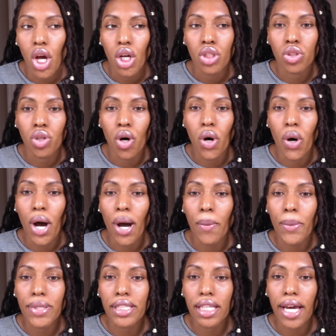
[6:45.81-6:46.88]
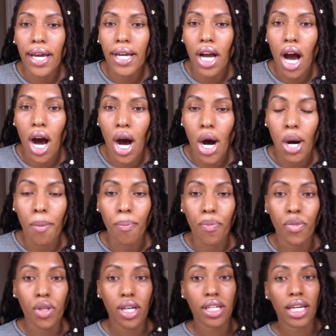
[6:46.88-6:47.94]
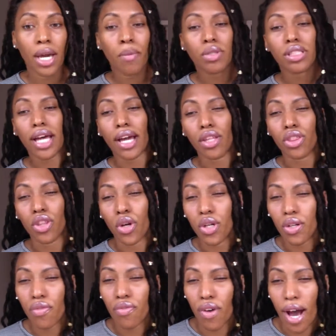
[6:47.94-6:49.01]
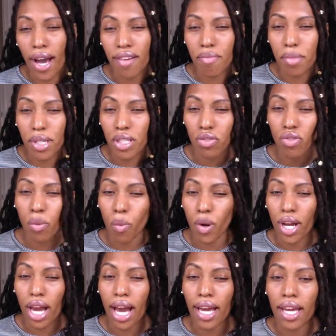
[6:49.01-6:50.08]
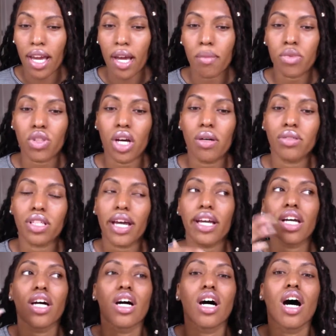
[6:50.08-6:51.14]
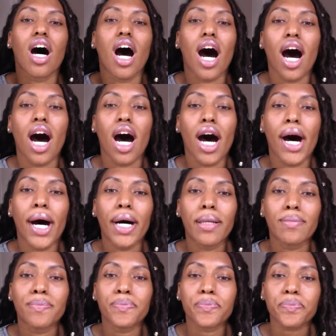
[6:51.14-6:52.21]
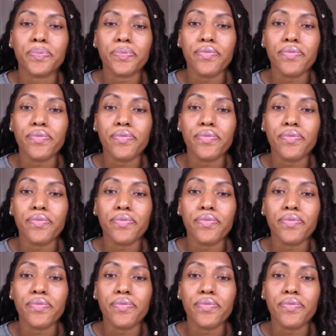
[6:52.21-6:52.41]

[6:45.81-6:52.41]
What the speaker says: So I was like, it was like 35 minutes from where I am. So I was like, can